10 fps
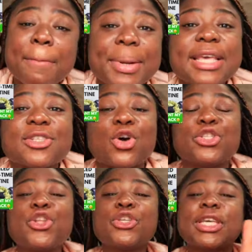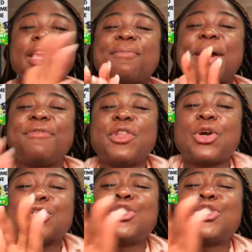Please continue to give my videos